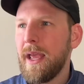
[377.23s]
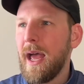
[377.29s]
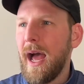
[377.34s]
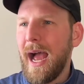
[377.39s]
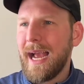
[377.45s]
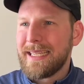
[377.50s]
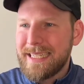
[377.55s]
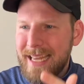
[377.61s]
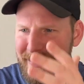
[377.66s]
I
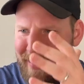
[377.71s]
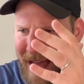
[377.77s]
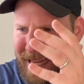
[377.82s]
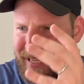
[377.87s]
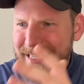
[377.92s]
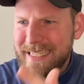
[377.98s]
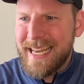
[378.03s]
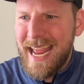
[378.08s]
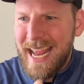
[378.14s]
said that
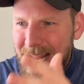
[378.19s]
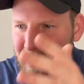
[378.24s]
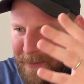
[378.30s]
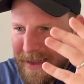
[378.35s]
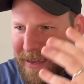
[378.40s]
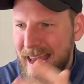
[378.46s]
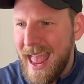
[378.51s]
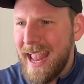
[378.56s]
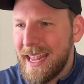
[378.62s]
same
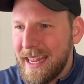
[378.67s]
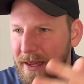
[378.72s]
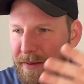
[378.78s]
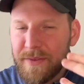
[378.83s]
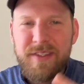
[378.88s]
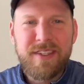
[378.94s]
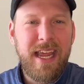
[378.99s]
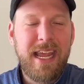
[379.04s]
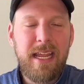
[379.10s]
negative
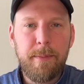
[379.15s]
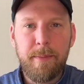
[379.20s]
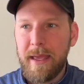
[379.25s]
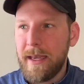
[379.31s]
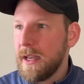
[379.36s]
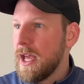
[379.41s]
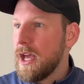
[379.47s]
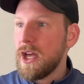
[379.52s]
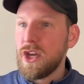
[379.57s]
statement
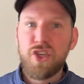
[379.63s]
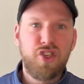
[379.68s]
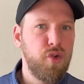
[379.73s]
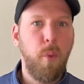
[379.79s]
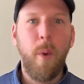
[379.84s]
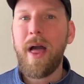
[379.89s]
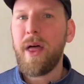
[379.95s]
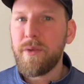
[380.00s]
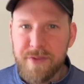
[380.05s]

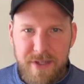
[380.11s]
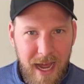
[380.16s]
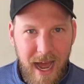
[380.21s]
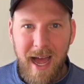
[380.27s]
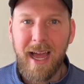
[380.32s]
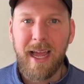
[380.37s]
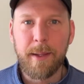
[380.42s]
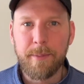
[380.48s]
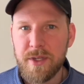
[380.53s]
12
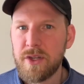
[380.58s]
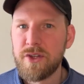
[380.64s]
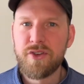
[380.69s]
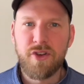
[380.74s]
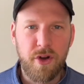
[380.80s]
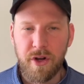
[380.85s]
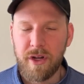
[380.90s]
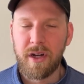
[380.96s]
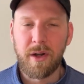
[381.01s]
times
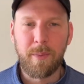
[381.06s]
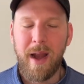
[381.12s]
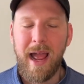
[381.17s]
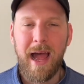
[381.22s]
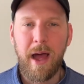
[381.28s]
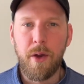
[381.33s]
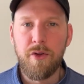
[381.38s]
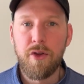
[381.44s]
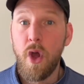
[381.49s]
during a
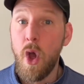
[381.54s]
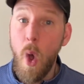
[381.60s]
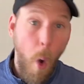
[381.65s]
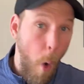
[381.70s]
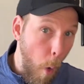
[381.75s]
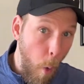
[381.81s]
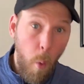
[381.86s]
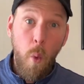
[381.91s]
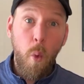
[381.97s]
round.
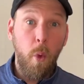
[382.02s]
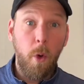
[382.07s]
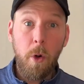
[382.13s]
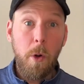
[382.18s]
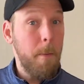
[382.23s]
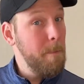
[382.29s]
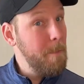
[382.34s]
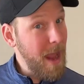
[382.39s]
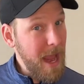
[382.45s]
Or
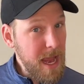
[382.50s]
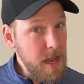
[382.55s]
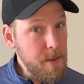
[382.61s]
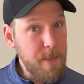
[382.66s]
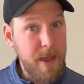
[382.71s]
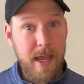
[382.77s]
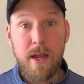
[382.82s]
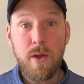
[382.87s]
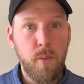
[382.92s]

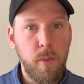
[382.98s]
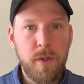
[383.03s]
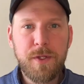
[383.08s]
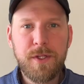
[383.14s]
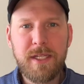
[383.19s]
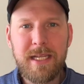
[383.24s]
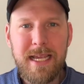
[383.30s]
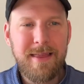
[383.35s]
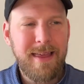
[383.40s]
maybe we'll
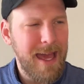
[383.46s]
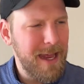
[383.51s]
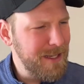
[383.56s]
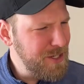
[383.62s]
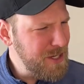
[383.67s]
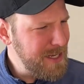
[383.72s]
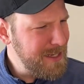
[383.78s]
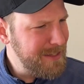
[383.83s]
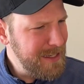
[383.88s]
see that,
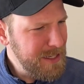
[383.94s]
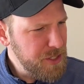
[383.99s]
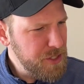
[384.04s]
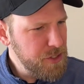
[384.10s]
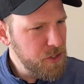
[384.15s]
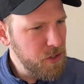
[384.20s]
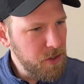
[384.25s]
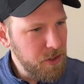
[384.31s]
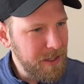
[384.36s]
geez, this
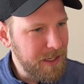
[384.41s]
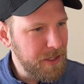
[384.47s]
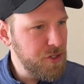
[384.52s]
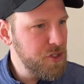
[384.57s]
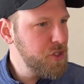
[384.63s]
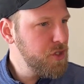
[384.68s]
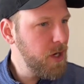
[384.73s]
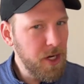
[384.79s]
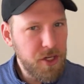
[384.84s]
certain
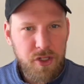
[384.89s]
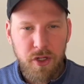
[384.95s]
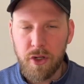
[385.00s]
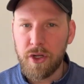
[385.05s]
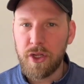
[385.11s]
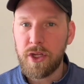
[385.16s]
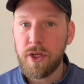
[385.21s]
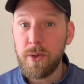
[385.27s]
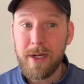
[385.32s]
instructional
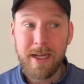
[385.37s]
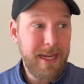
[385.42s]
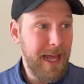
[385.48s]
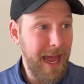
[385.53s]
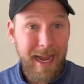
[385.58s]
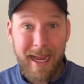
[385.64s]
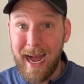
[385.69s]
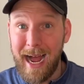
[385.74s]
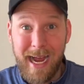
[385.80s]
cue
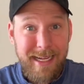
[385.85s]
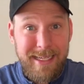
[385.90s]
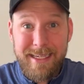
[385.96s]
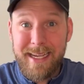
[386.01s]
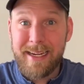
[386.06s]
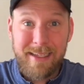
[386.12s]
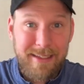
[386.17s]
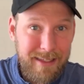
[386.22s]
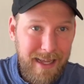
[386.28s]
today, I said
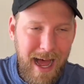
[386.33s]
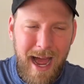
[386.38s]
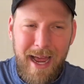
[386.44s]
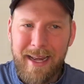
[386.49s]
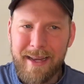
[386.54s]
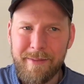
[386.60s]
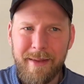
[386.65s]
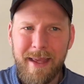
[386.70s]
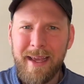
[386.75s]
a lot
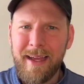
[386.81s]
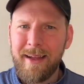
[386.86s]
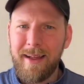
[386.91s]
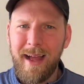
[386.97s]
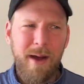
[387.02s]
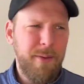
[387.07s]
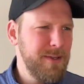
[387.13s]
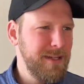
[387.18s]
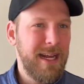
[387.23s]
and
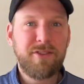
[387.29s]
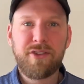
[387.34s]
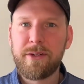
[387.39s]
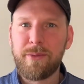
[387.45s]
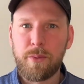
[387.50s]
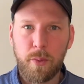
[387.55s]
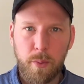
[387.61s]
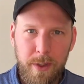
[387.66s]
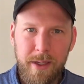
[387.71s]
that was
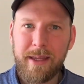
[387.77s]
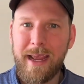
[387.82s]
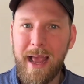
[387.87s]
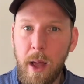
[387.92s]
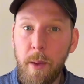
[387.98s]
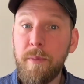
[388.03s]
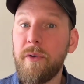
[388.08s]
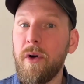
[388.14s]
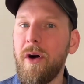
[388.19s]
actually really
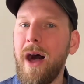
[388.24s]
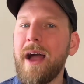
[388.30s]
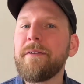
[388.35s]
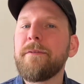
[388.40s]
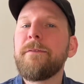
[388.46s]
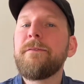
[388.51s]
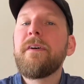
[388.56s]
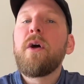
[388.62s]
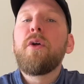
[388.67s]
helpful. I
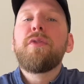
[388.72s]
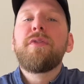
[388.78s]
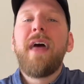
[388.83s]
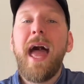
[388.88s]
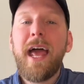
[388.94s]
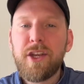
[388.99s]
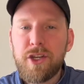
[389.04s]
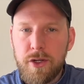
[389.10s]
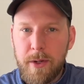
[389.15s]
felt
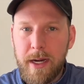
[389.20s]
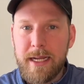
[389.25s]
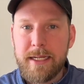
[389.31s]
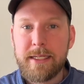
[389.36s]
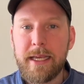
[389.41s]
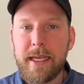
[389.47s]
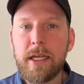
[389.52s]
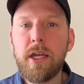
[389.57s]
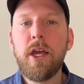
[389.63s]
that
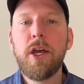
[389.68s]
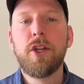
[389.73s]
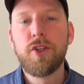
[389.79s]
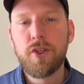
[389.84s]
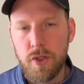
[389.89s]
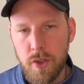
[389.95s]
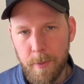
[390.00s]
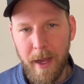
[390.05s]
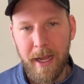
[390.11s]
translate
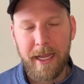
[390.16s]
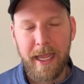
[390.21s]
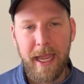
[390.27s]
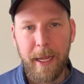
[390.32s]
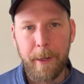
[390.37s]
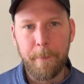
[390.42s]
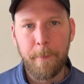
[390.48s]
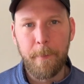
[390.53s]
to my game.